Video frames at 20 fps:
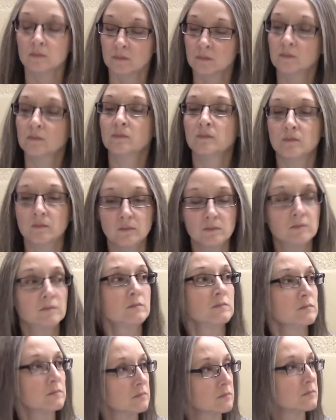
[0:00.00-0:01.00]
Mm-hmm. You
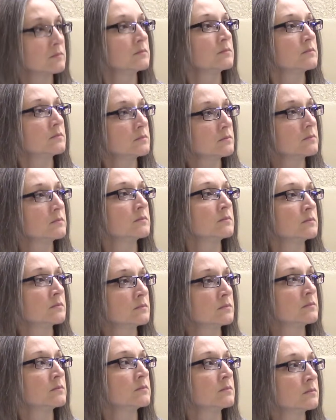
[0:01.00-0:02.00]
have to
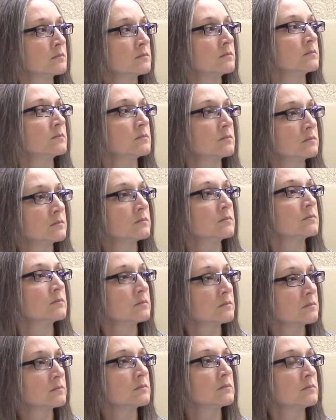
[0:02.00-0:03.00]
make sure and
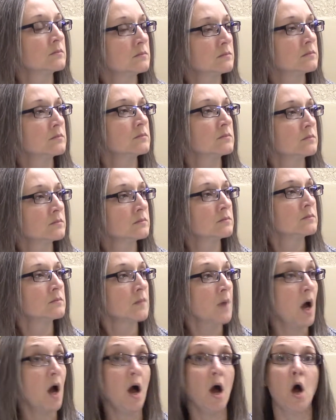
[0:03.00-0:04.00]
tithe, or you
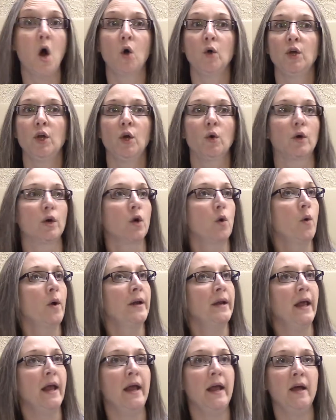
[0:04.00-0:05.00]
are going to going
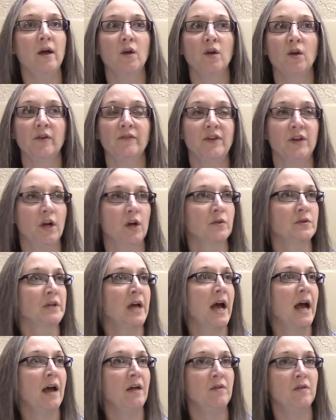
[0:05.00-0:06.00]
to hell if you don't tithe.
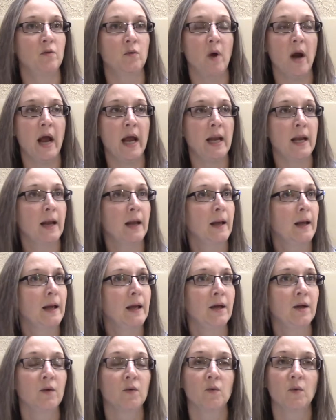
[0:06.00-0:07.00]
That's right. Just, you
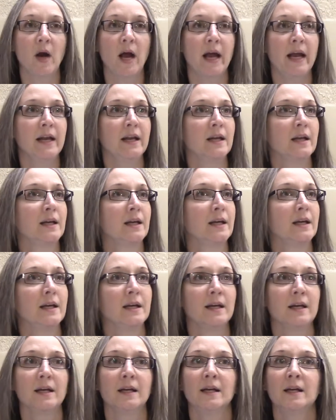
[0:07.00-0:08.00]
know, that's, that's
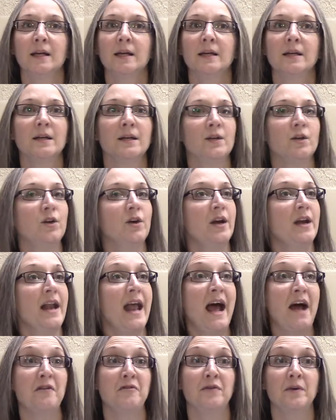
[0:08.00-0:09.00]
in their list. You're
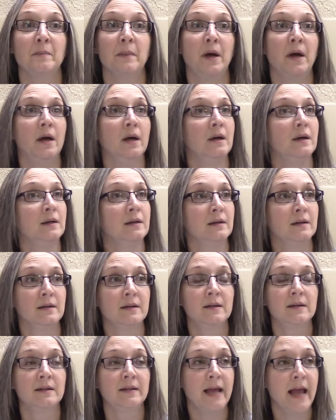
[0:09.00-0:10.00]
anathema. You have to
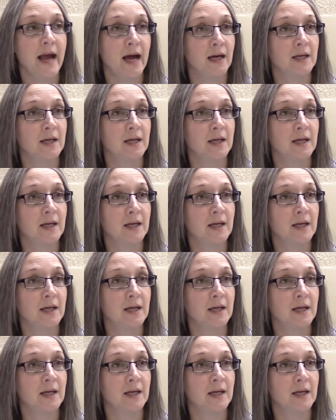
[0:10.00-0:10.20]
do. Yeah.